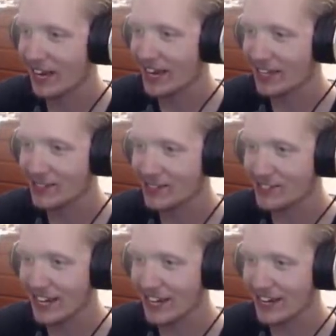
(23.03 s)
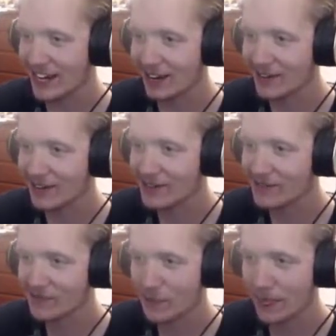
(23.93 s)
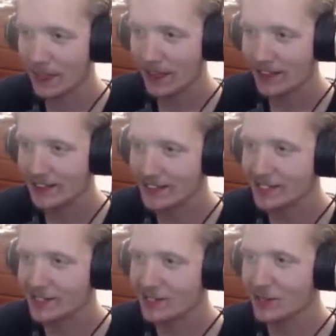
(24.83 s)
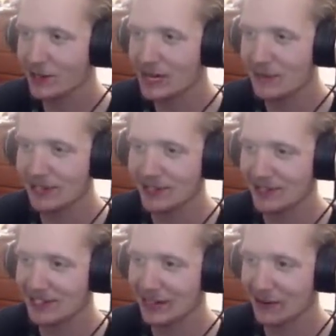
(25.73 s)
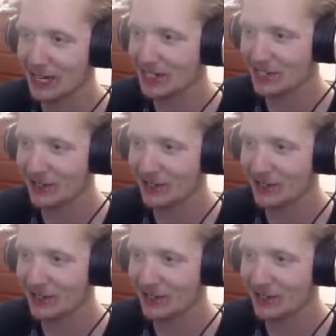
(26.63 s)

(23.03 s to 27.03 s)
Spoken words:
I understand now. This is creepier than the original.